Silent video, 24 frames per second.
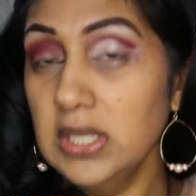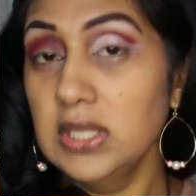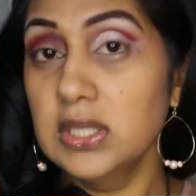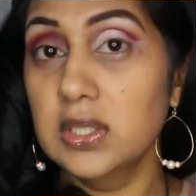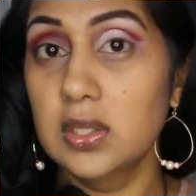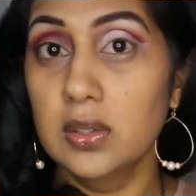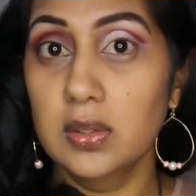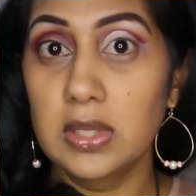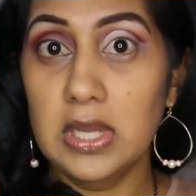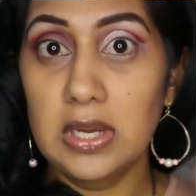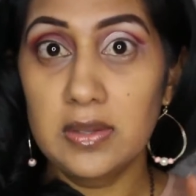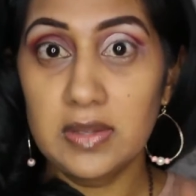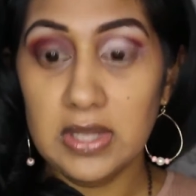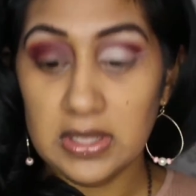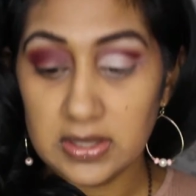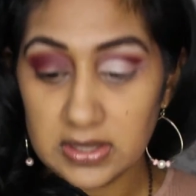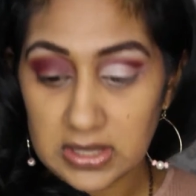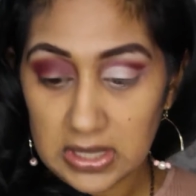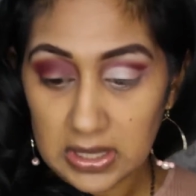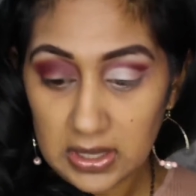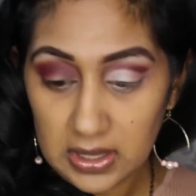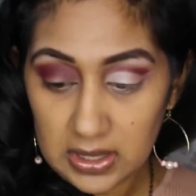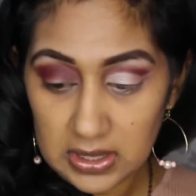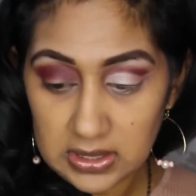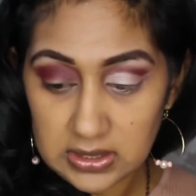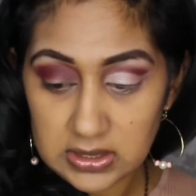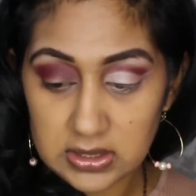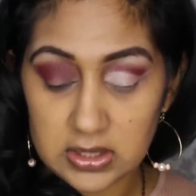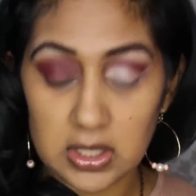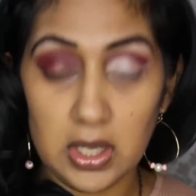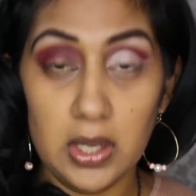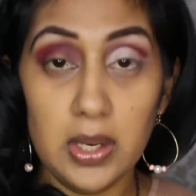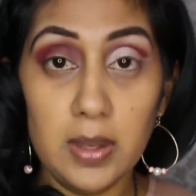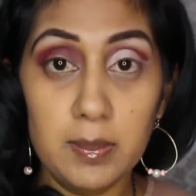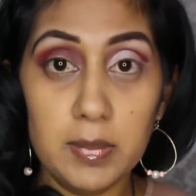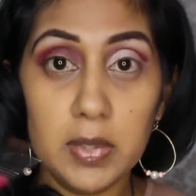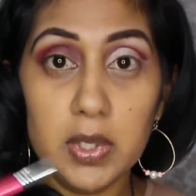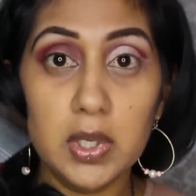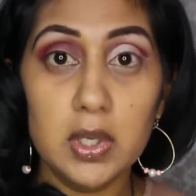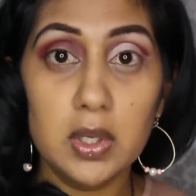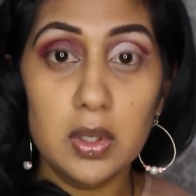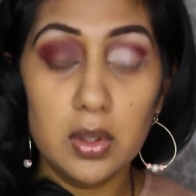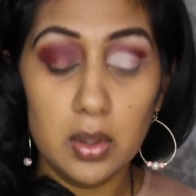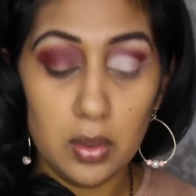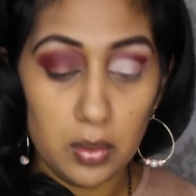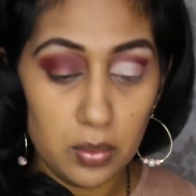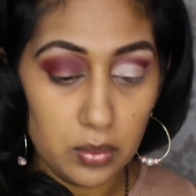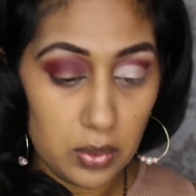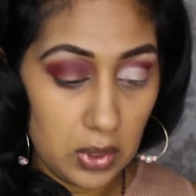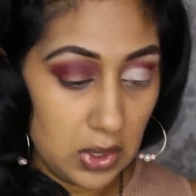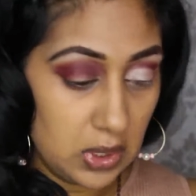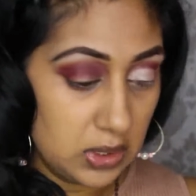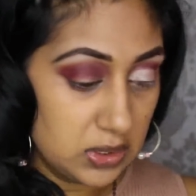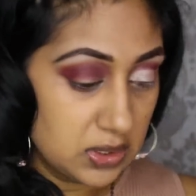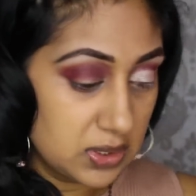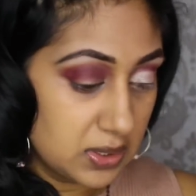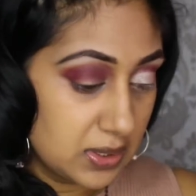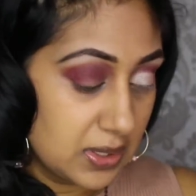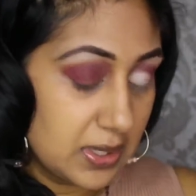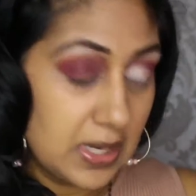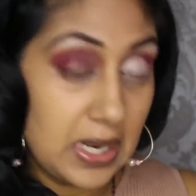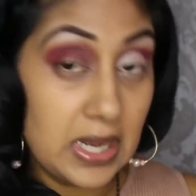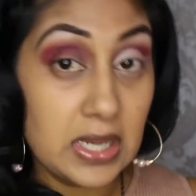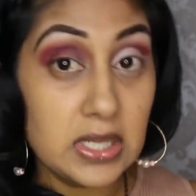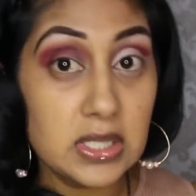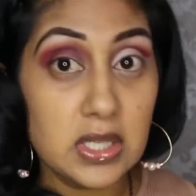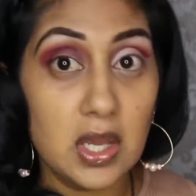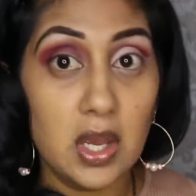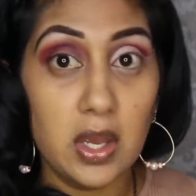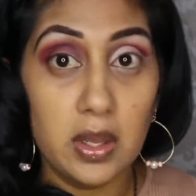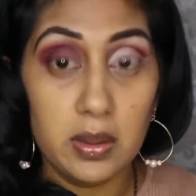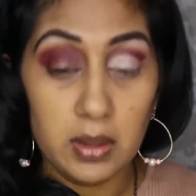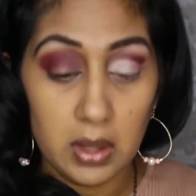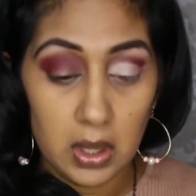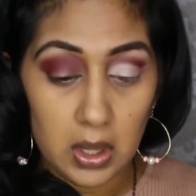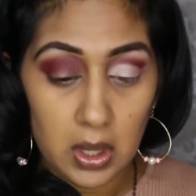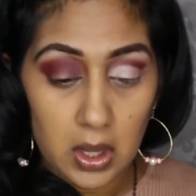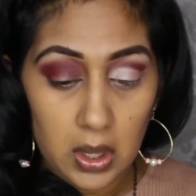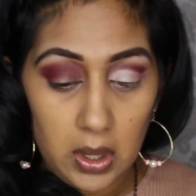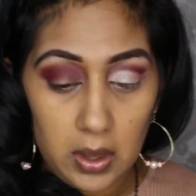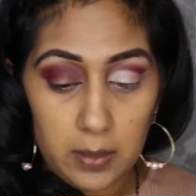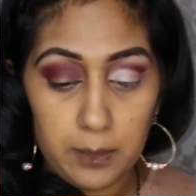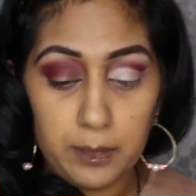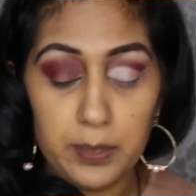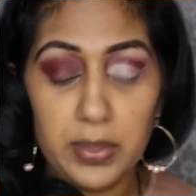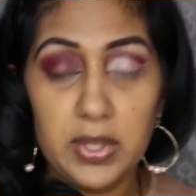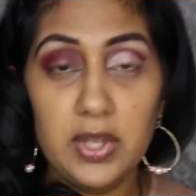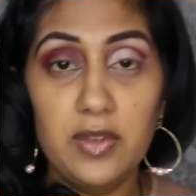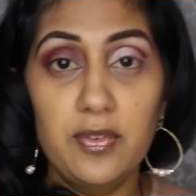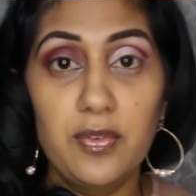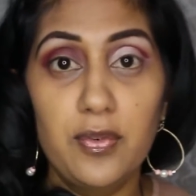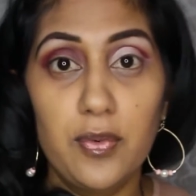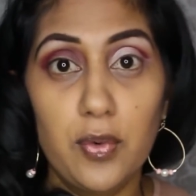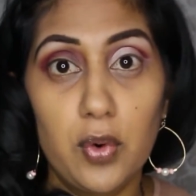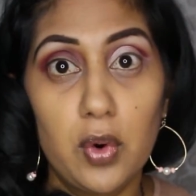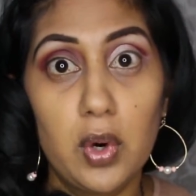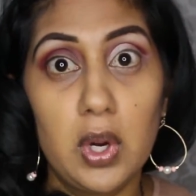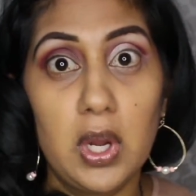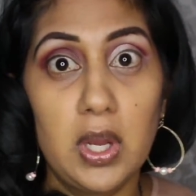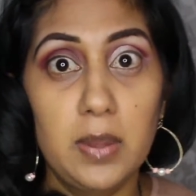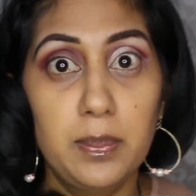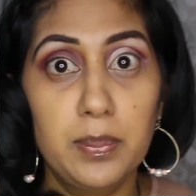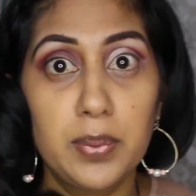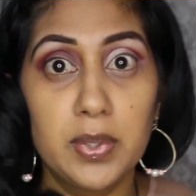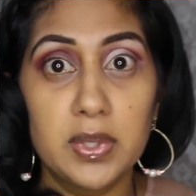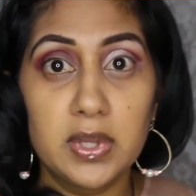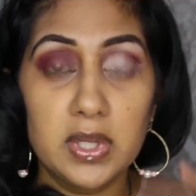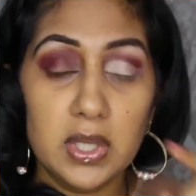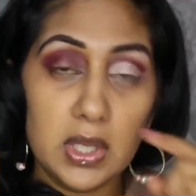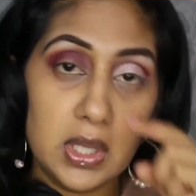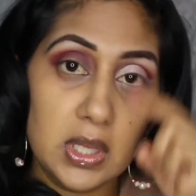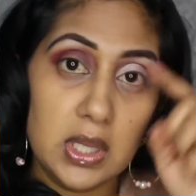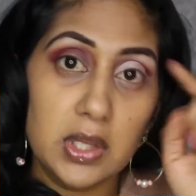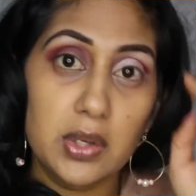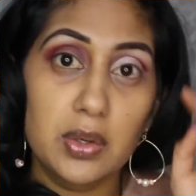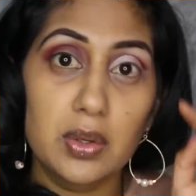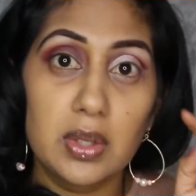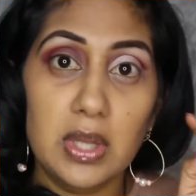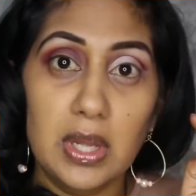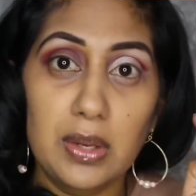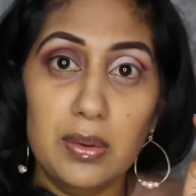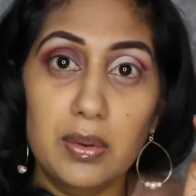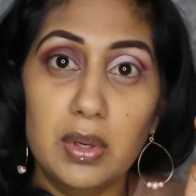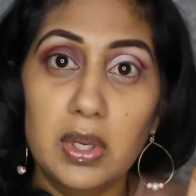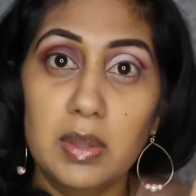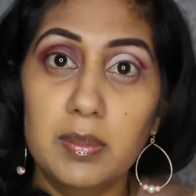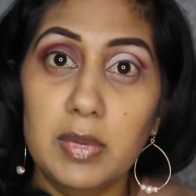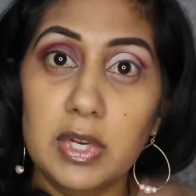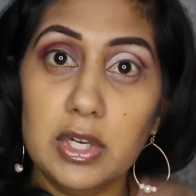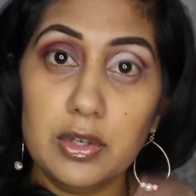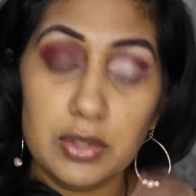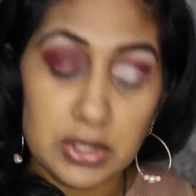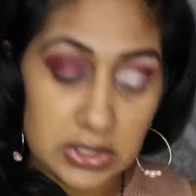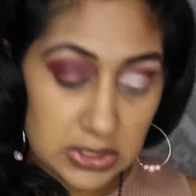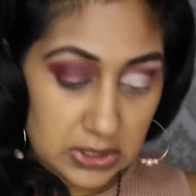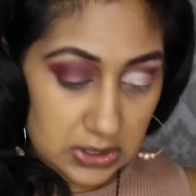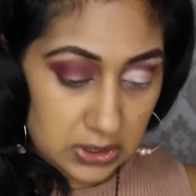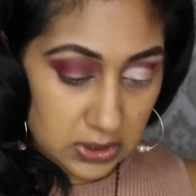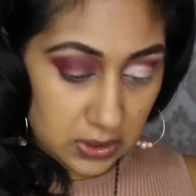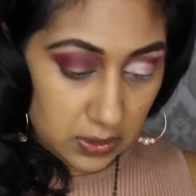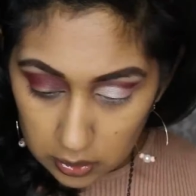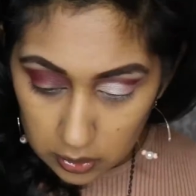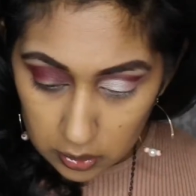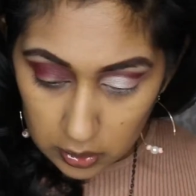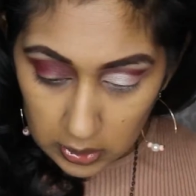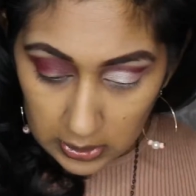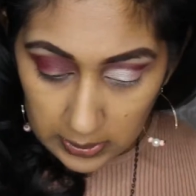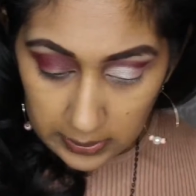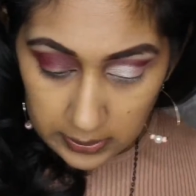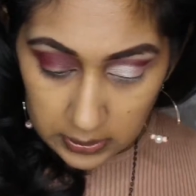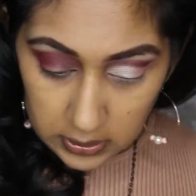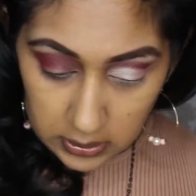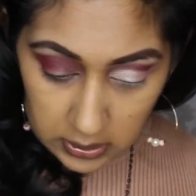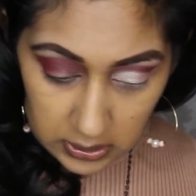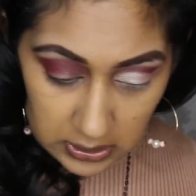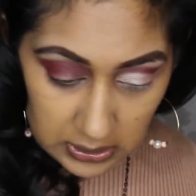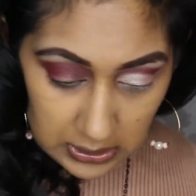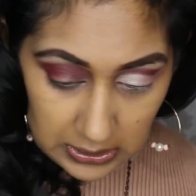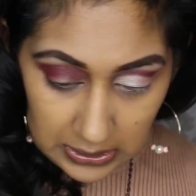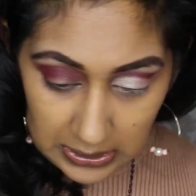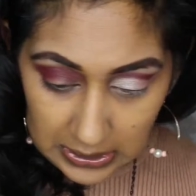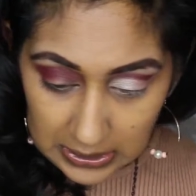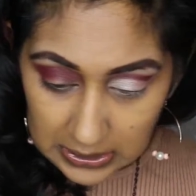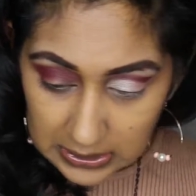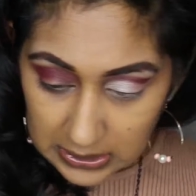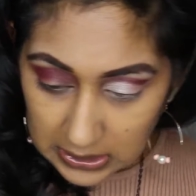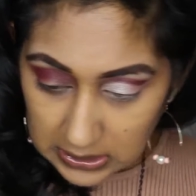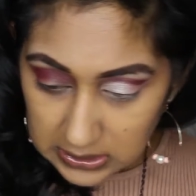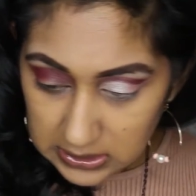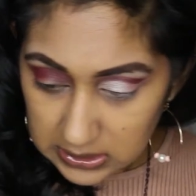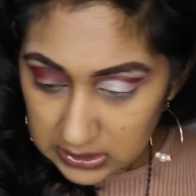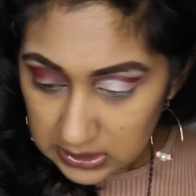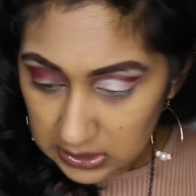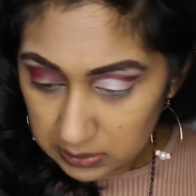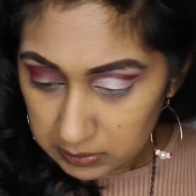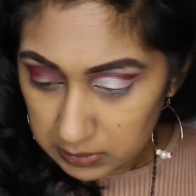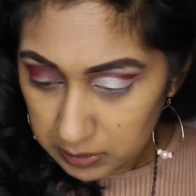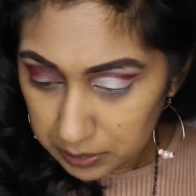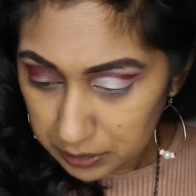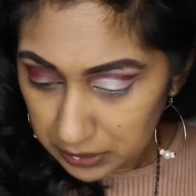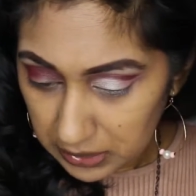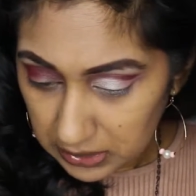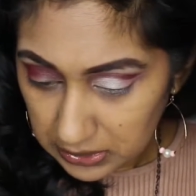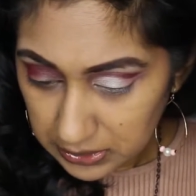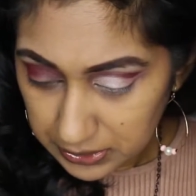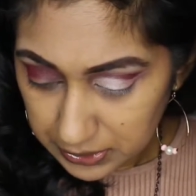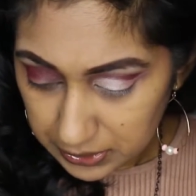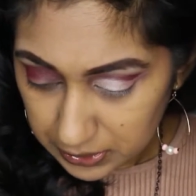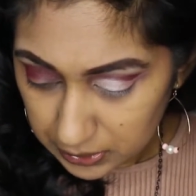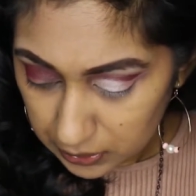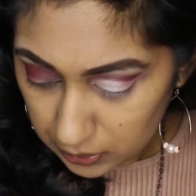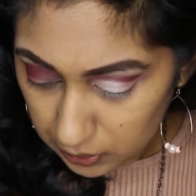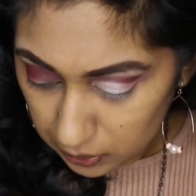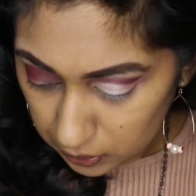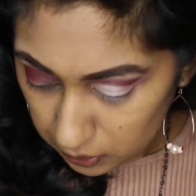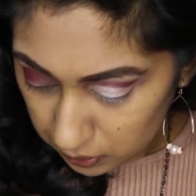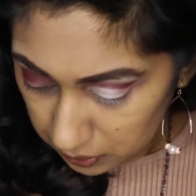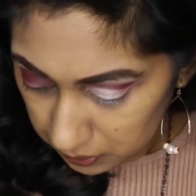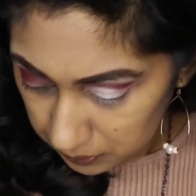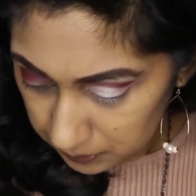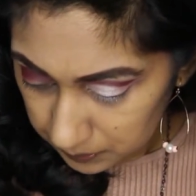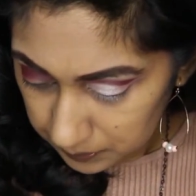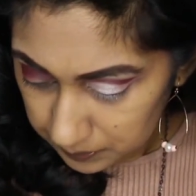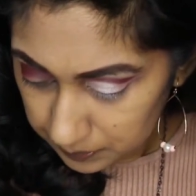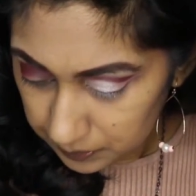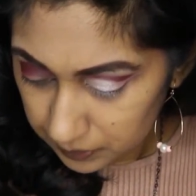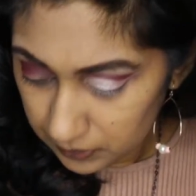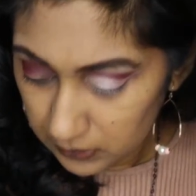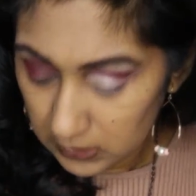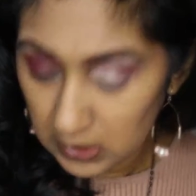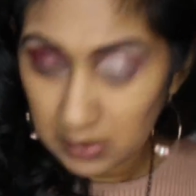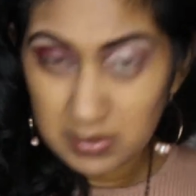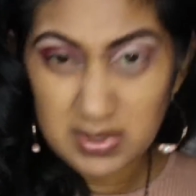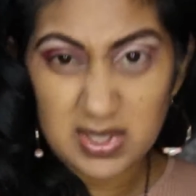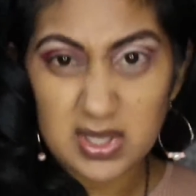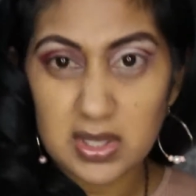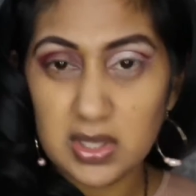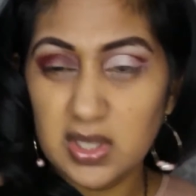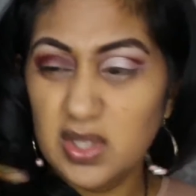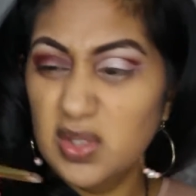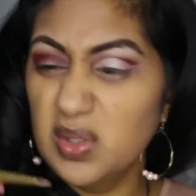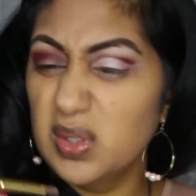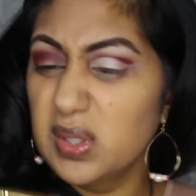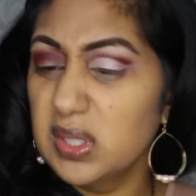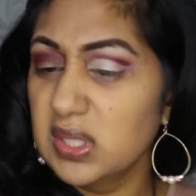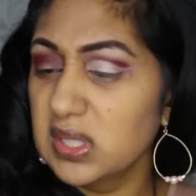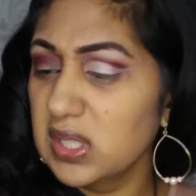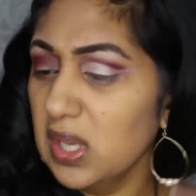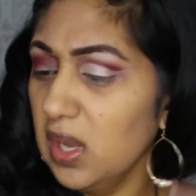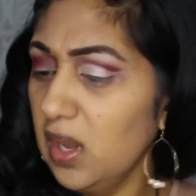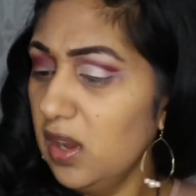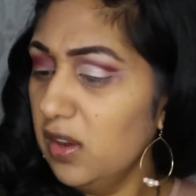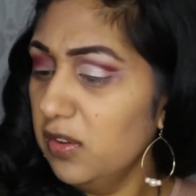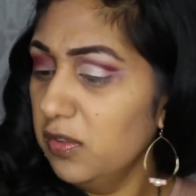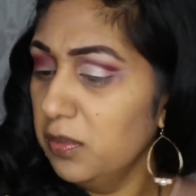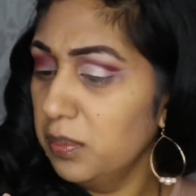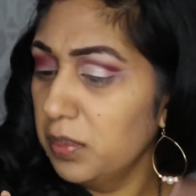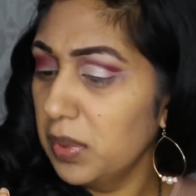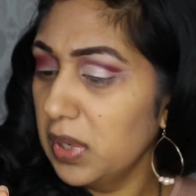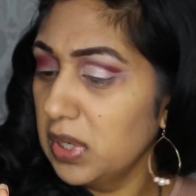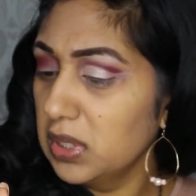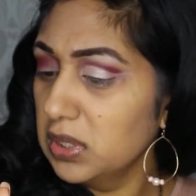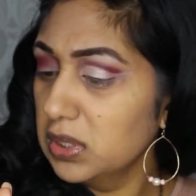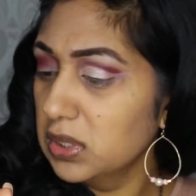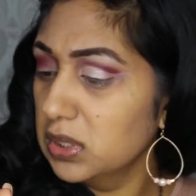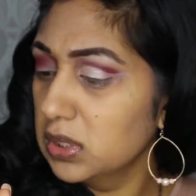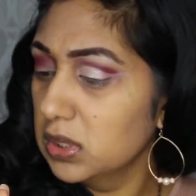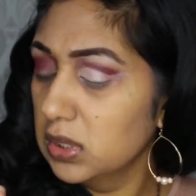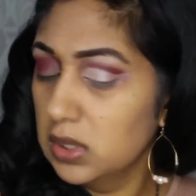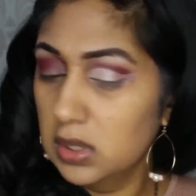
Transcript: so now that that eye's done, I'm gonna go on to the next eye before I put the glitter liner in my crease. So I didn't like that Sigma brush, so I'm just gonna use this e.l.f. brush.